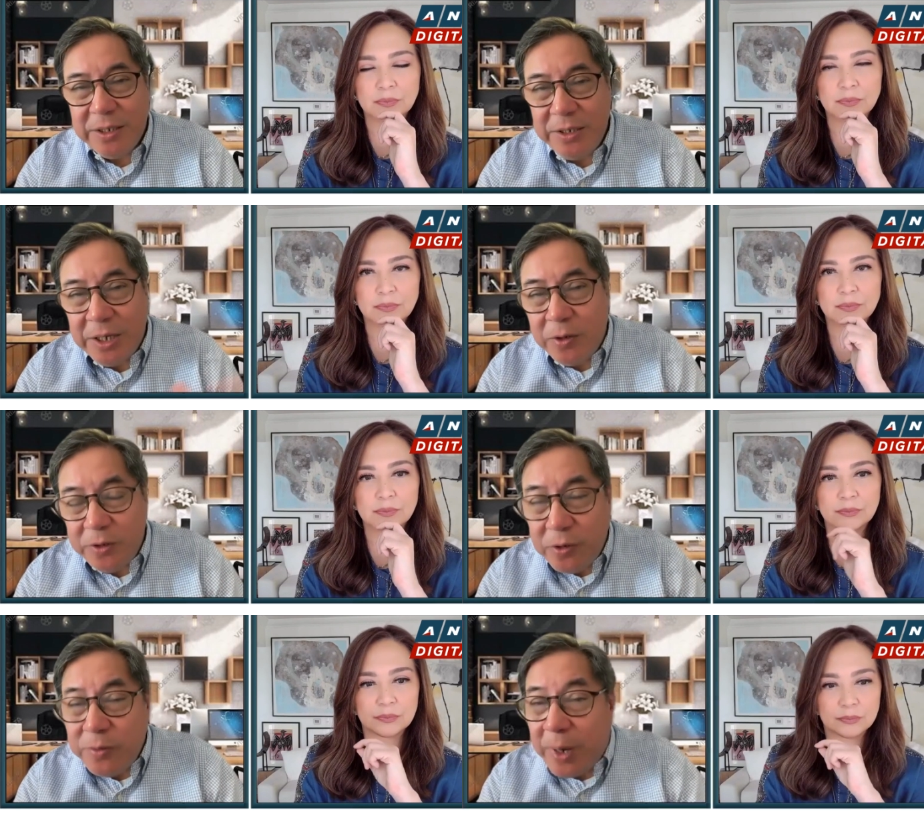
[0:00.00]

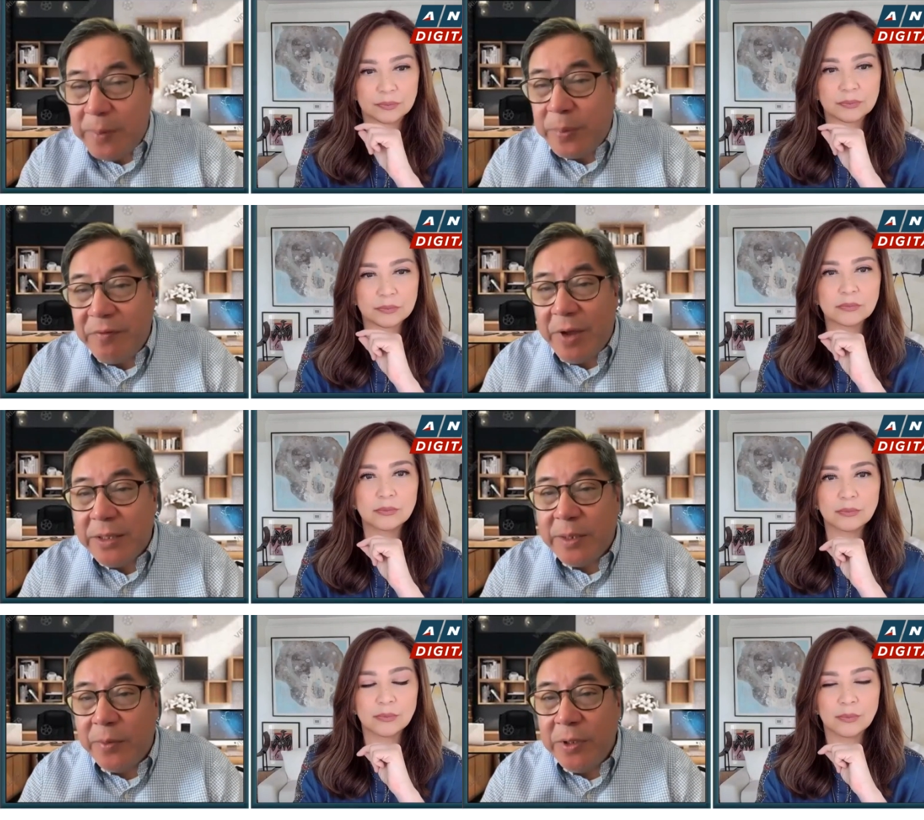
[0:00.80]
Speaker 1: yun, mga
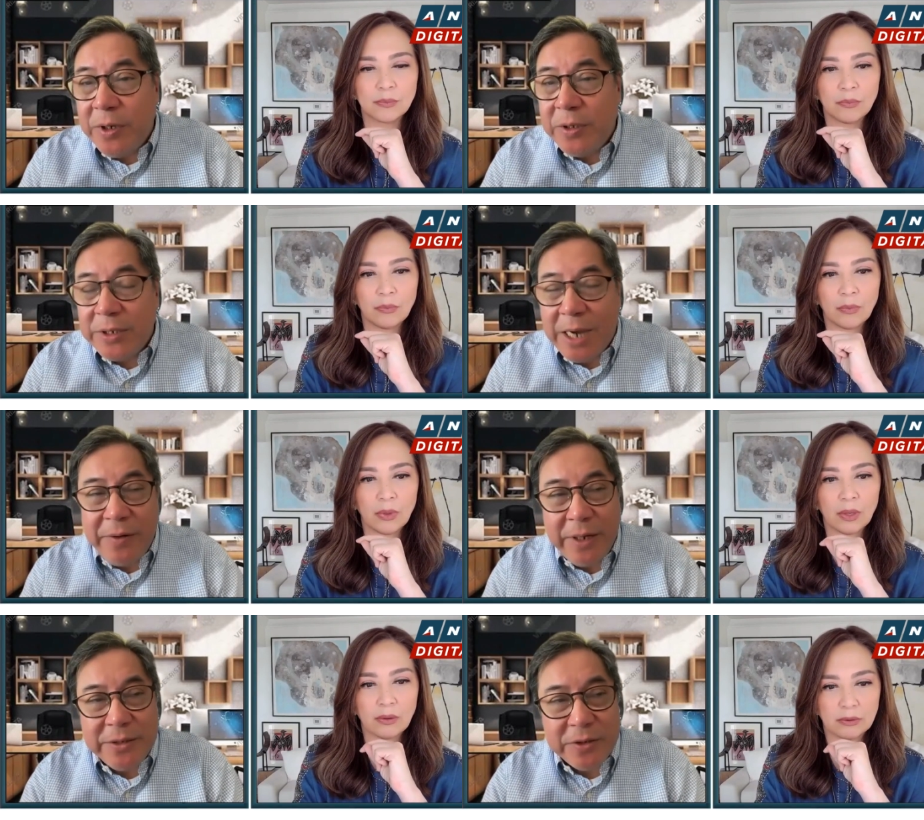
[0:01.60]
preventable yun, Karen.